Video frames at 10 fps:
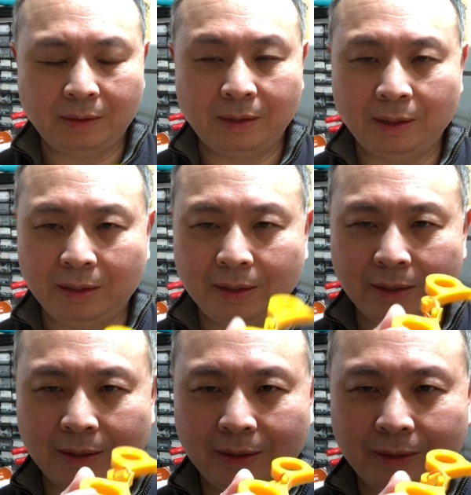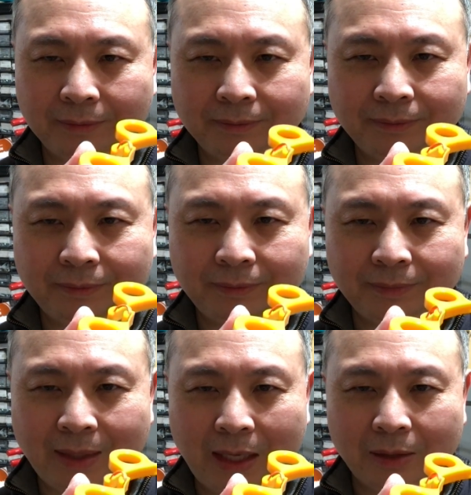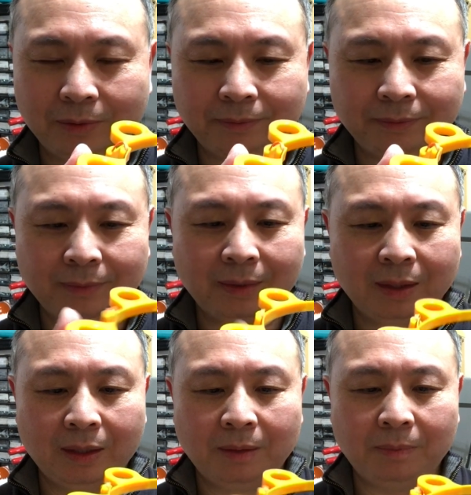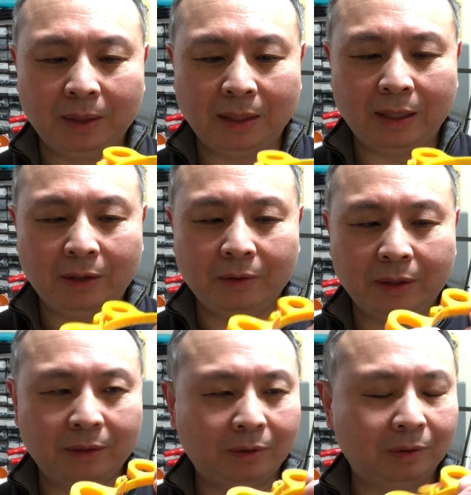the Halo, but now they're,